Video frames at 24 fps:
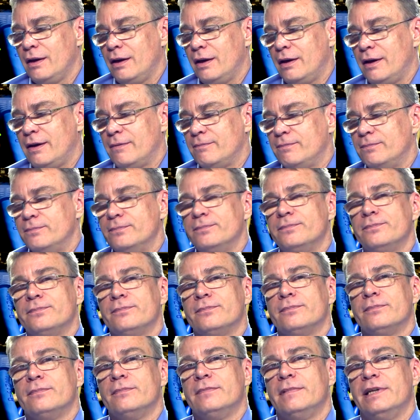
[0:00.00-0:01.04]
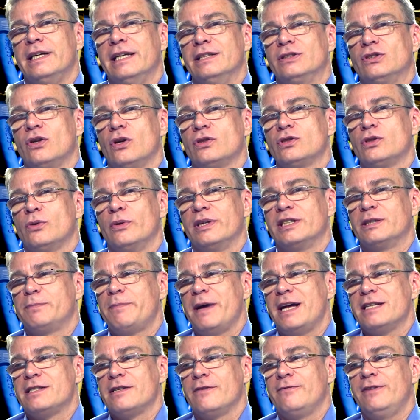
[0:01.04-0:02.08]
Um, it's also
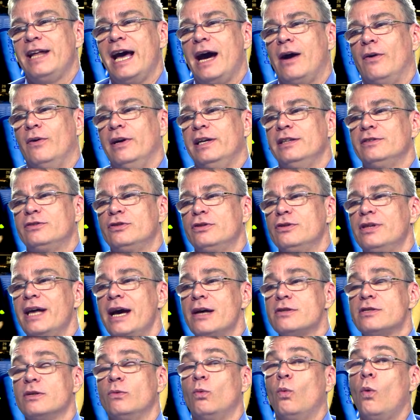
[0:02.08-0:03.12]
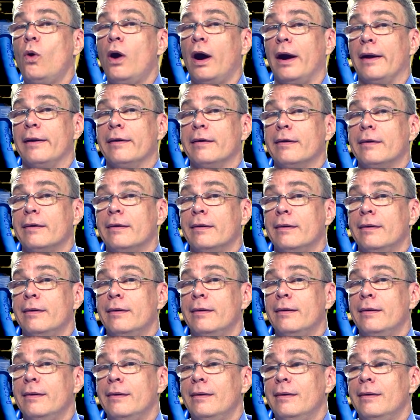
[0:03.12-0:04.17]
expensive. Now, in 2001,
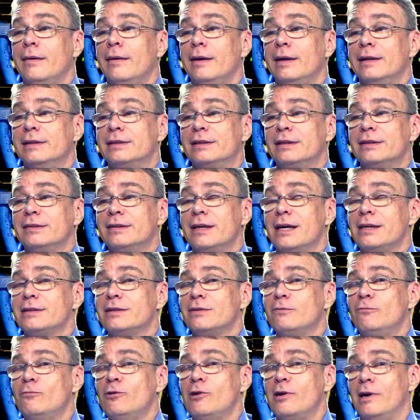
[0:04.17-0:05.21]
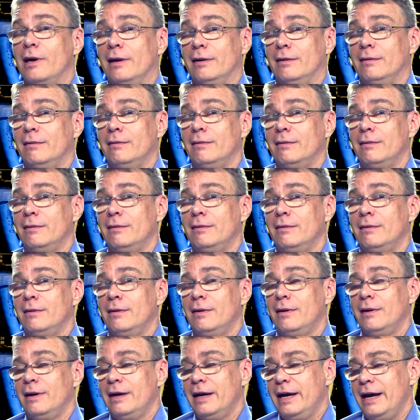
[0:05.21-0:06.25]
in 2001,
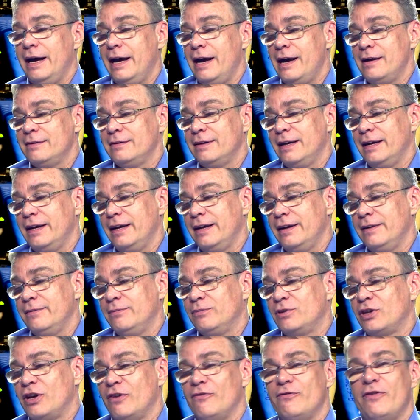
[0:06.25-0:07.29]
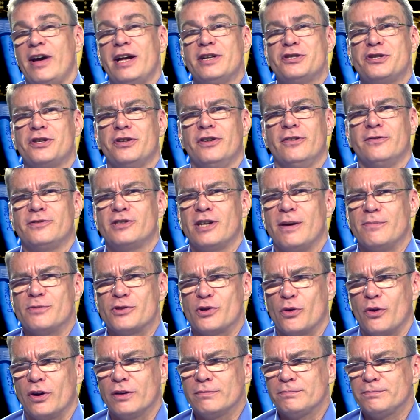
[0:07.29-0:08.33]
at a convention of some
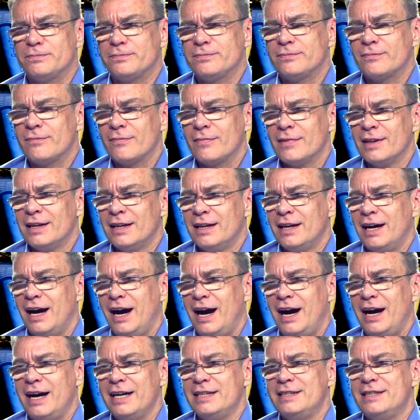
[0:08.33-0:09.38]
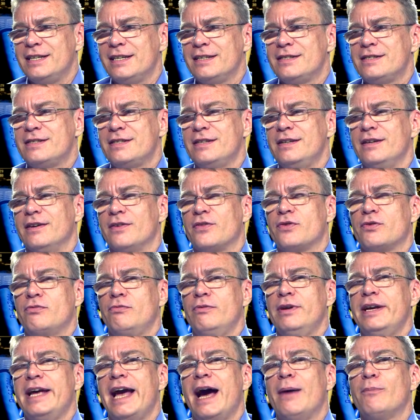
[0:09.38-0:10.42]
sort, I did see a
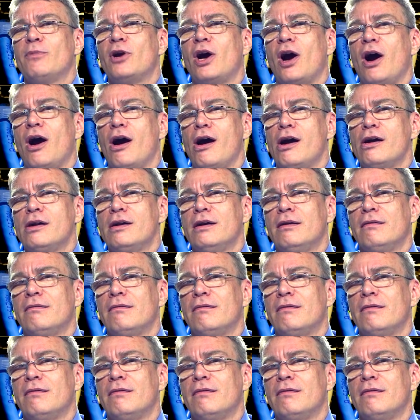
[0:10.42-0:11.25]
3M card